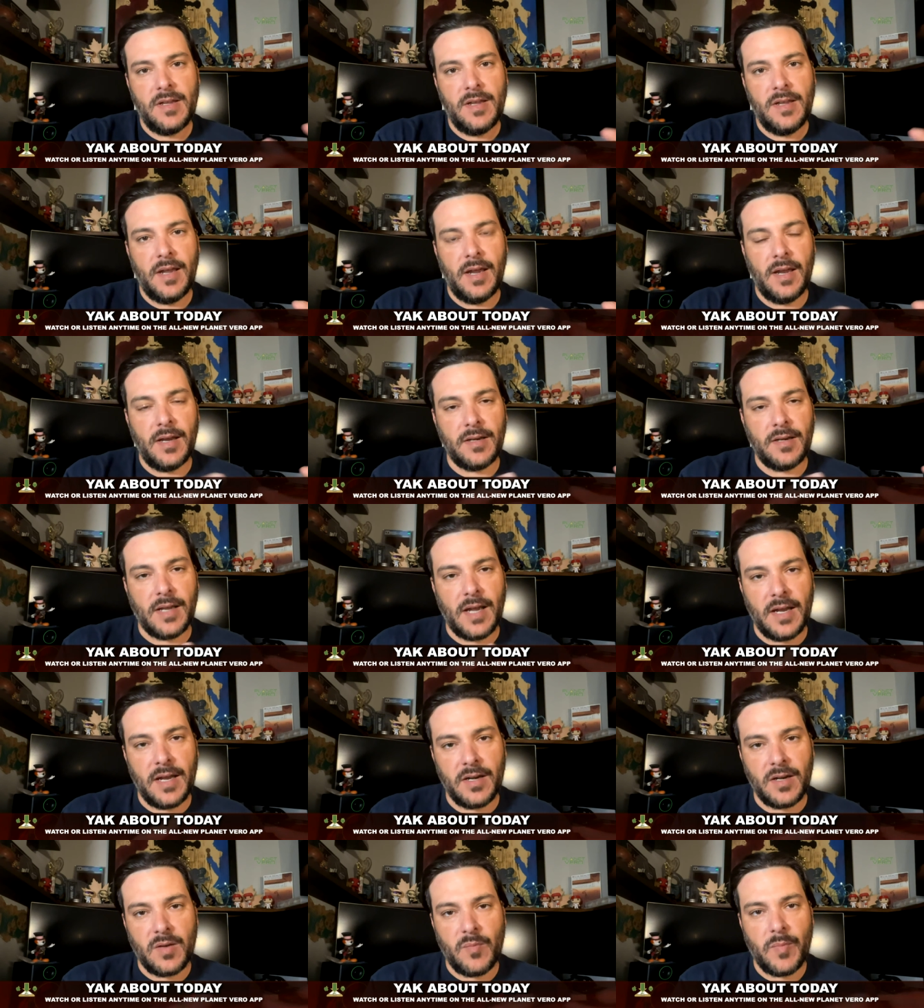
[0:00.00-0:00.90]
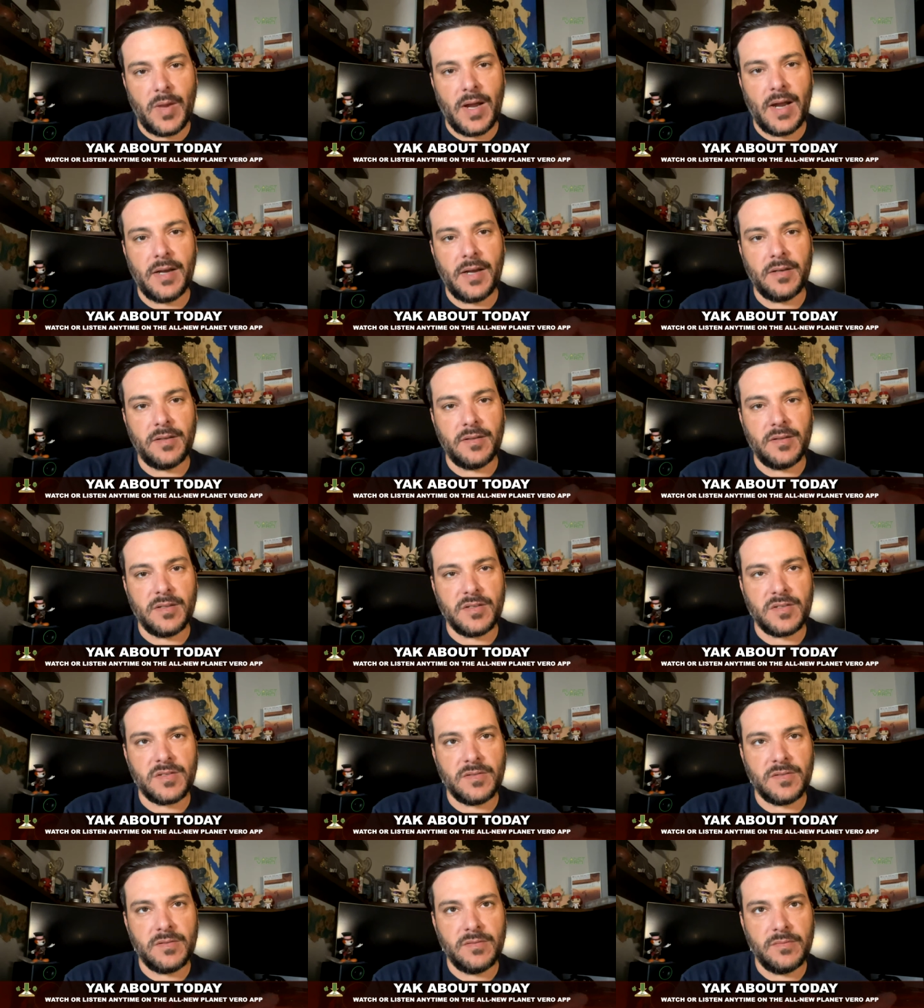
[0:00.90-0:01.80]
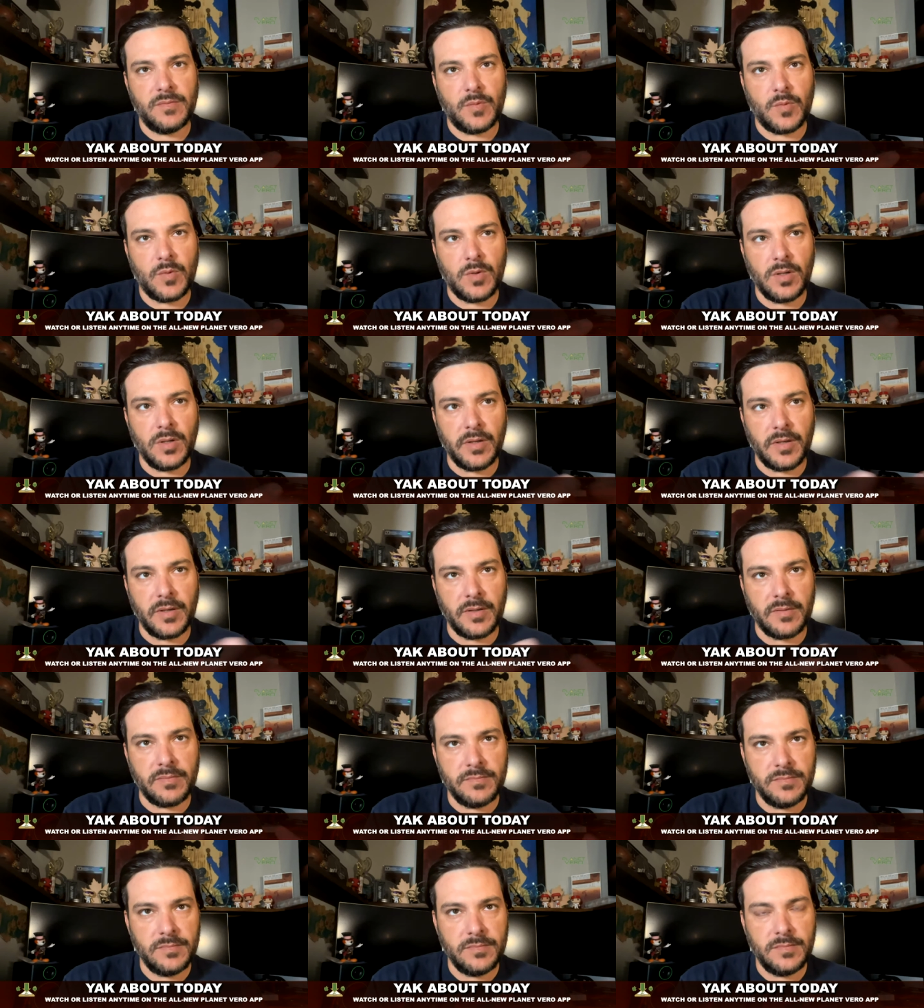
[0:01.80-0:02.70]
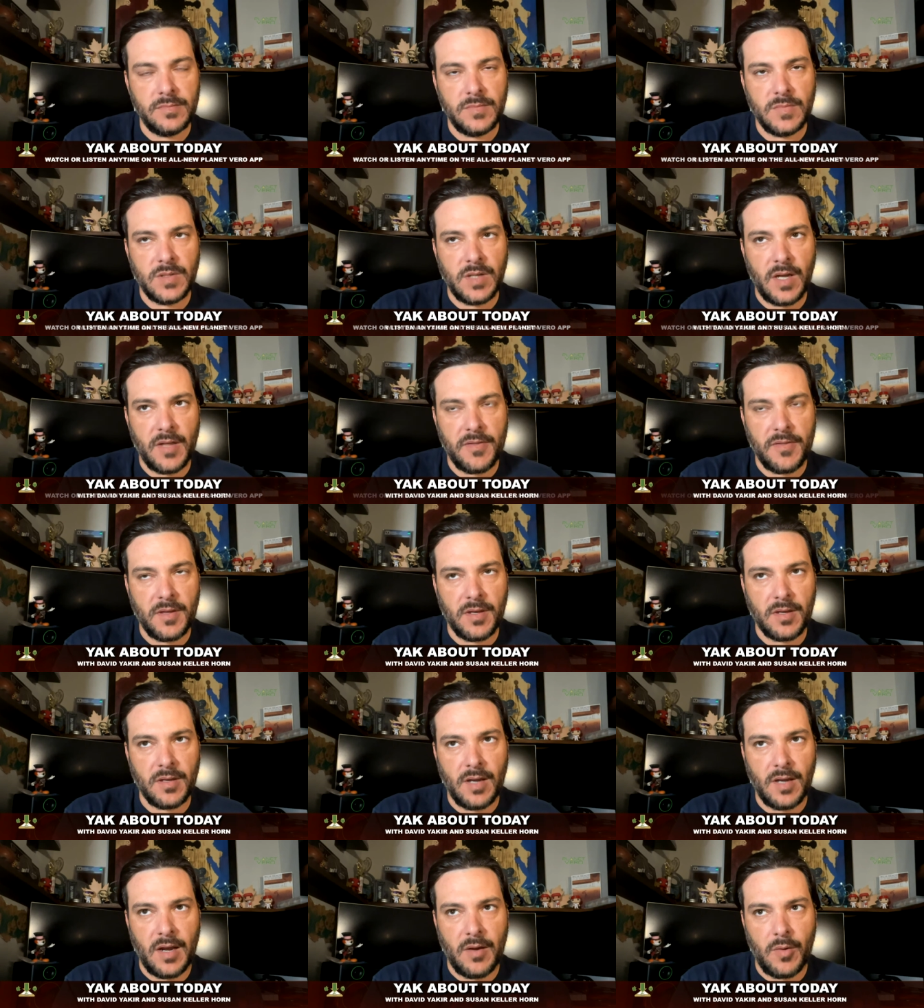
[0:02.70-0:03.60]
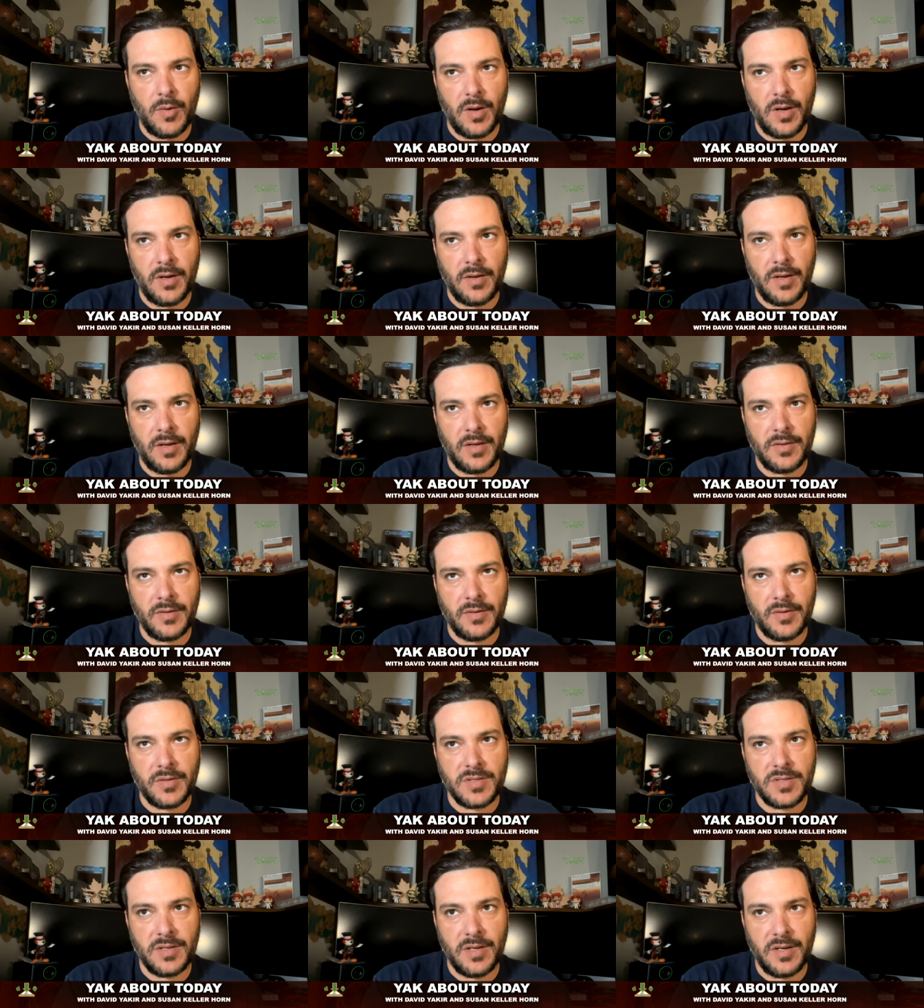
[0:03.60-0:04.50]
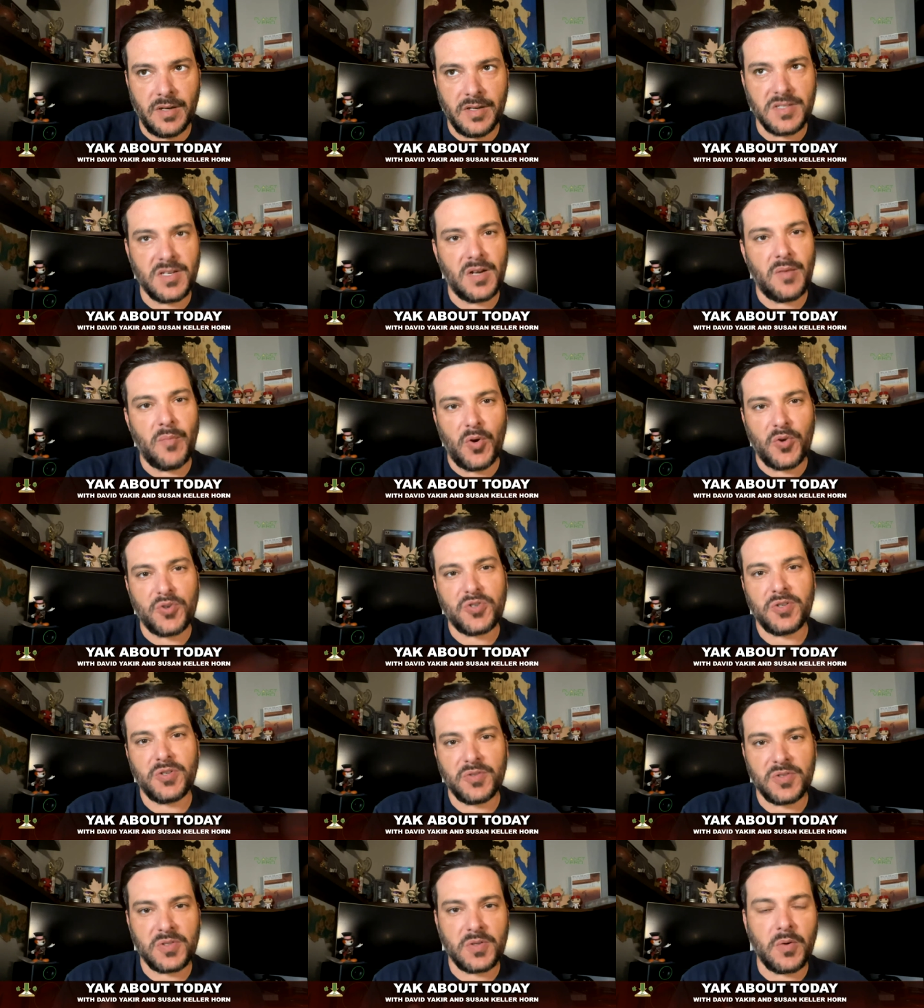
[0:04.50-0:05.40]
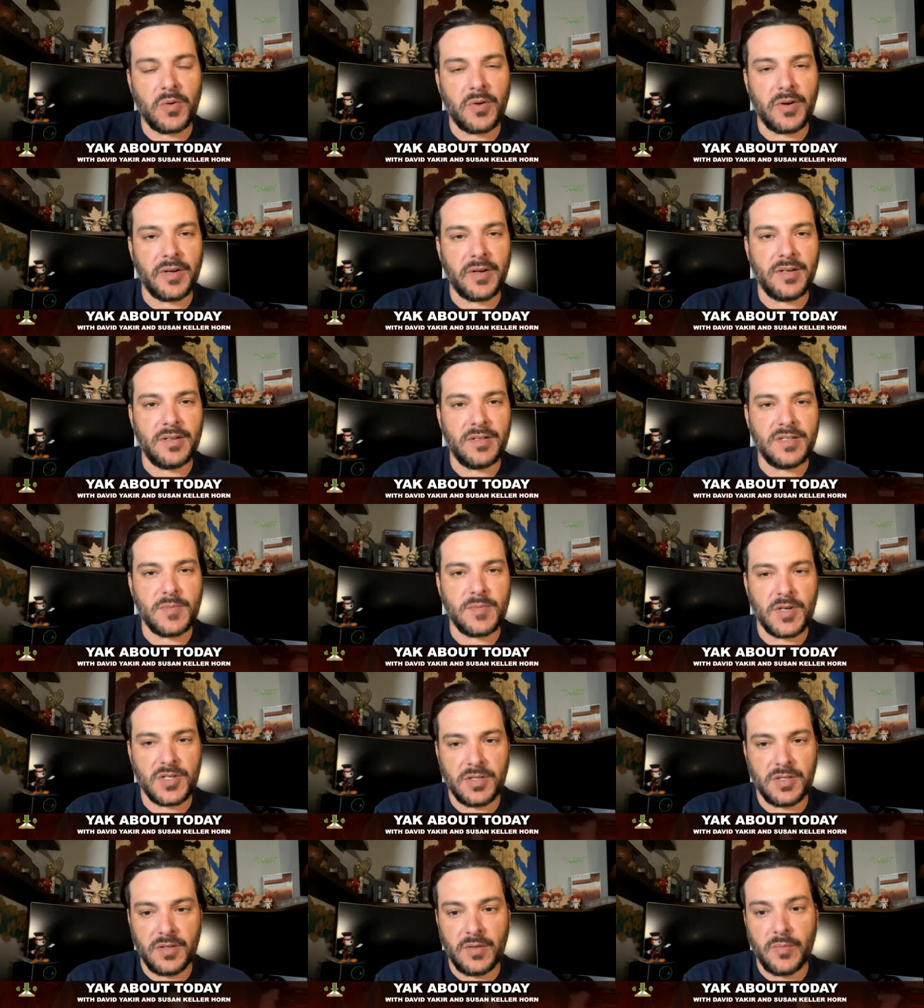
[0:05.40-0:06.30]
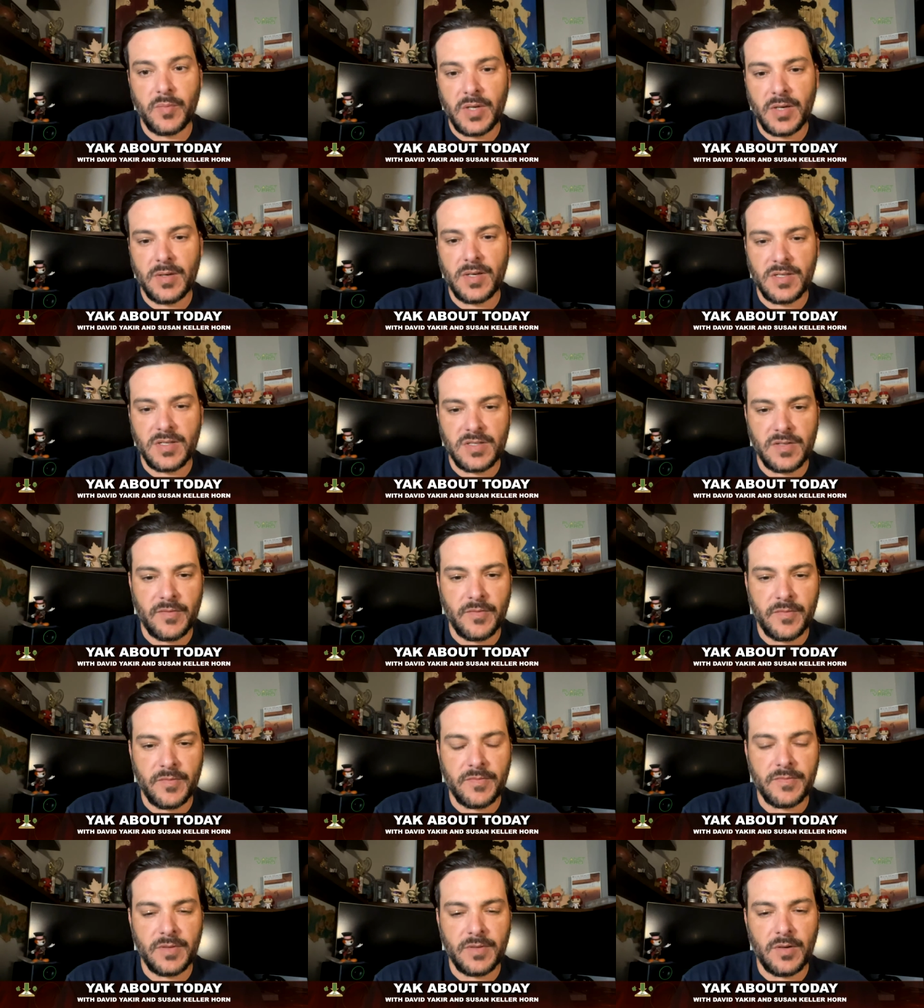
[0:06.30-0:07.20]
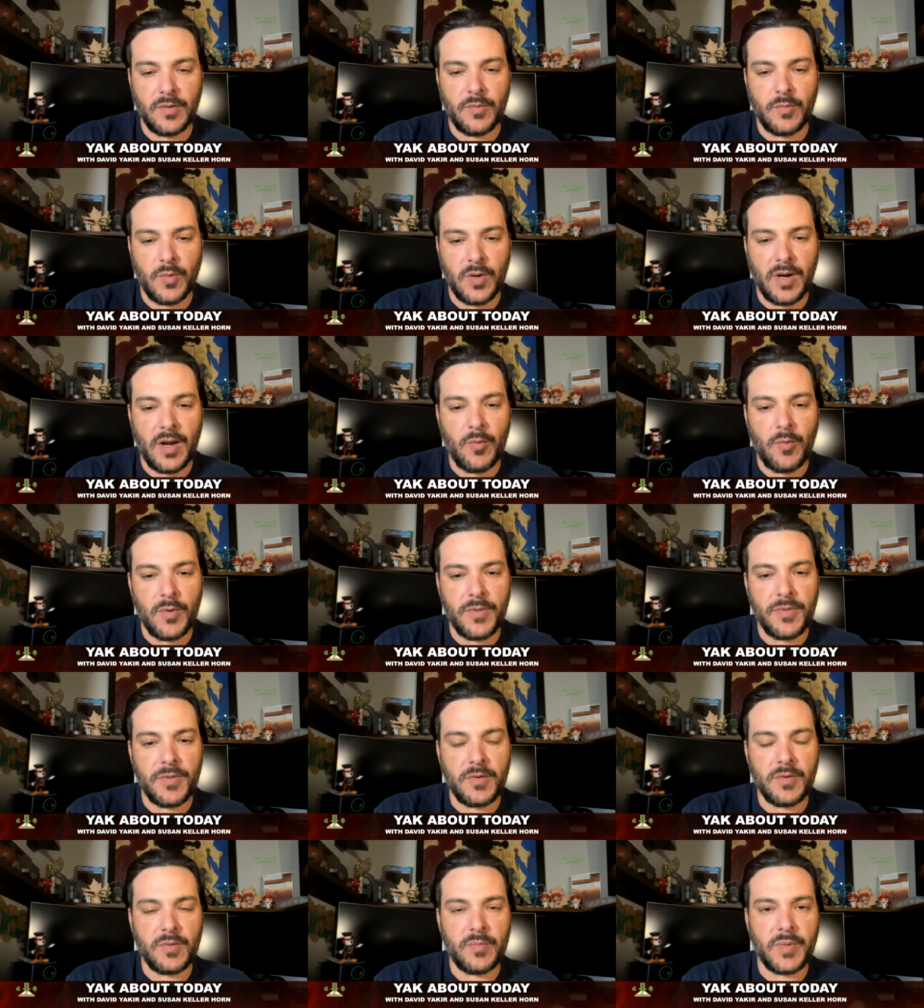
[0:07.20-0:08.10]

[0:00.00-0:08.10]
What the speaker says: and kind of combined this really, I think, it is an emotional story, especially to me because of, you know, what I went through.